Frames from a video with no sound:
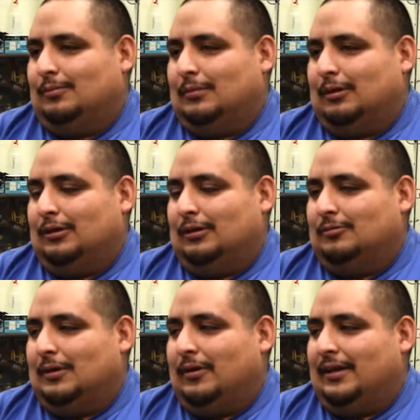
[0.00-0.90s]
my, it was
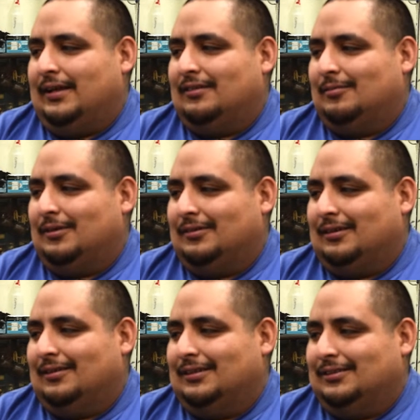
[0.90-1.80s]
my way to hit something
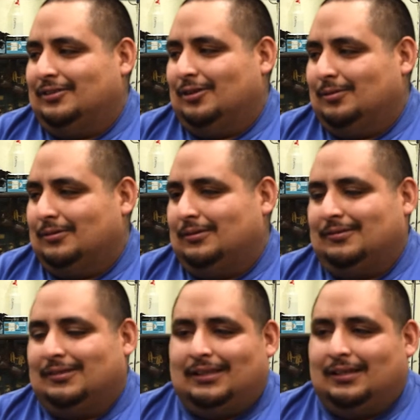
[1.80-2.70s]
without getting in trouble. It was,
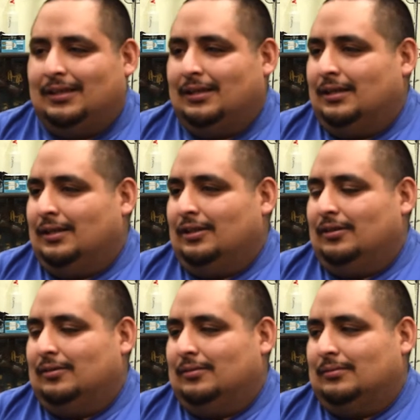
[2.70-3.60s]
like, you
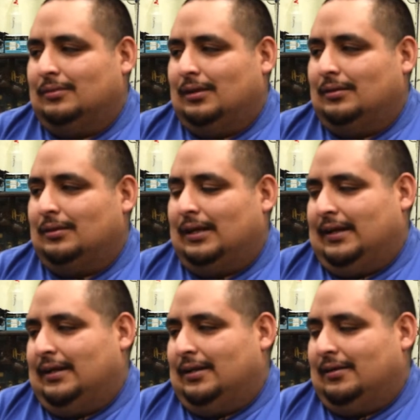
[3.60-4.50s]
know, like,
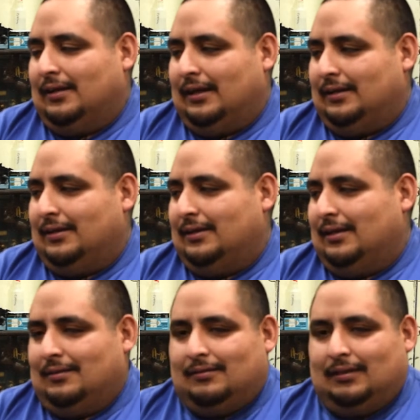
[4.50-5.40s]
any any kid
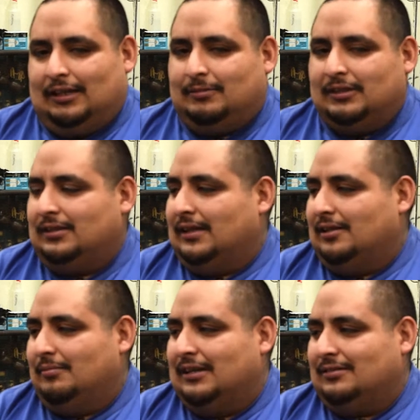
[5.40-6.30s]
that, like, especially, like, in
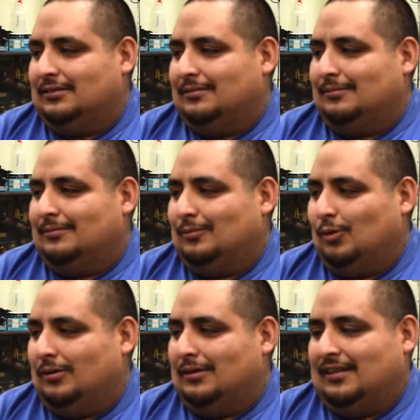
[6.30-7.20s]
the Mexican
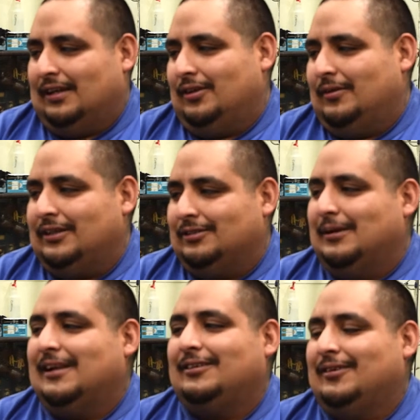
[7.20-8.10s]
world, it's like, you hate your
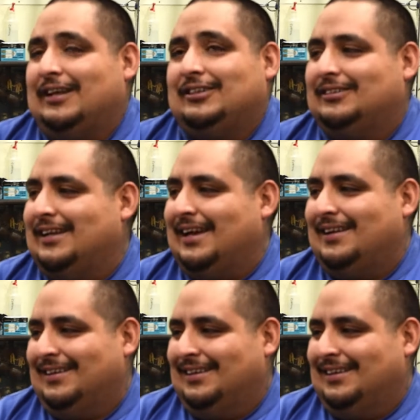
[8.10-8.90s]
you hate your dad.